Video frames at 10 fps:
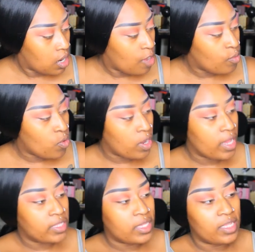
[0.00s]
go
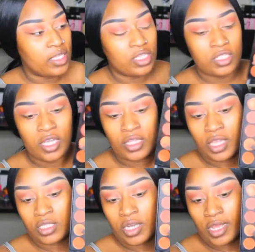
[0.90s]
ahead and take this shade
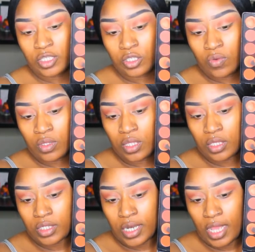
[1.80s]
that's next to it,
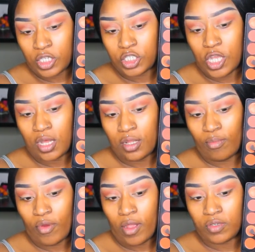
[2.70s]
this nice
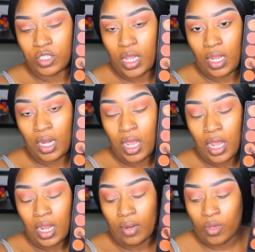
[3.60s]
chocolate brown shade,
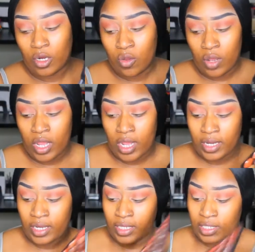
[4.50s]
and I'm going to go ahead
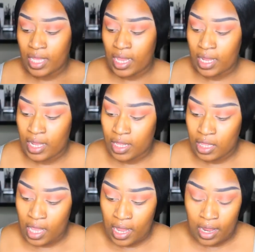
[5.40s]
and dust that
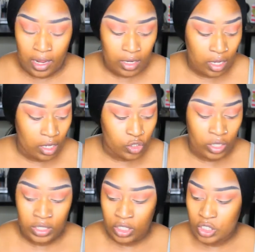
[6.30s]
in that
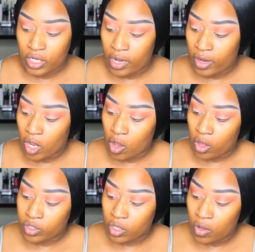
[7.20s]
transition area
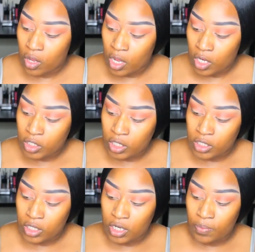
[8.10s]
also,
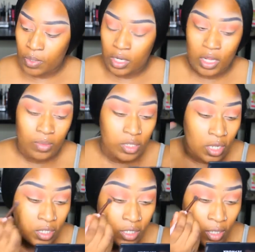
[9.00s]
just to deepen it up
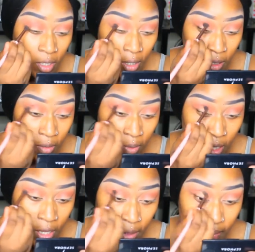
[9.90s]
just a little
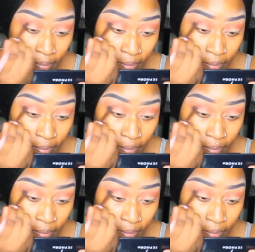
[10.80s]
bit